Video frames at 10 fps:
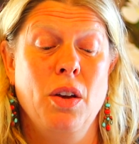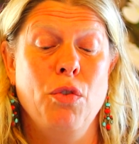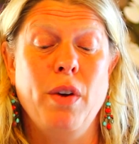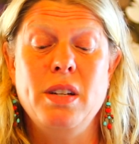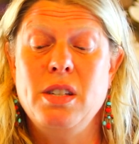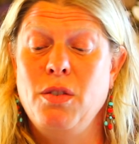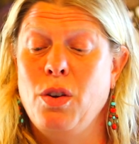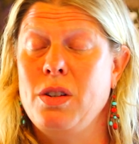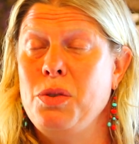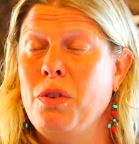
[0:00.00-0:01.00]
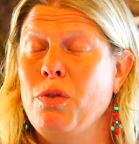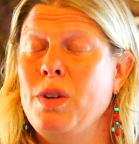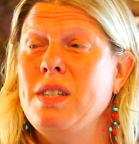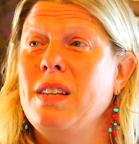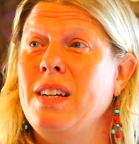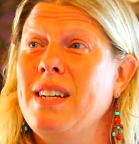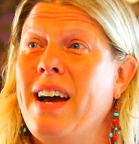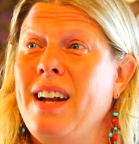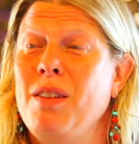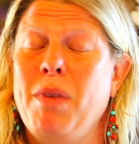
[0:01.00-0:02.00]
friends of yours who have recently
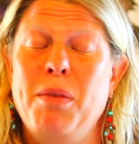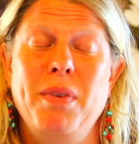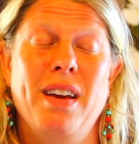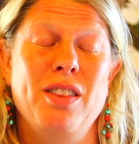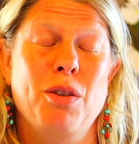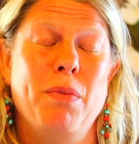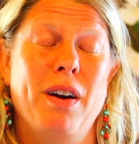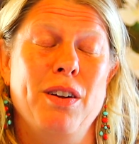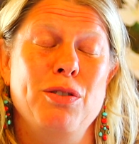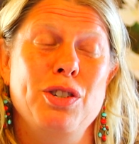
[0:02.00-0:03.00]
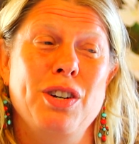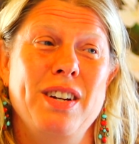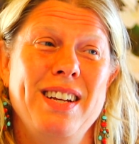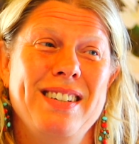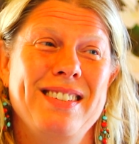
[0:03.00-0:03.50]
died and might be on their Bardo journey.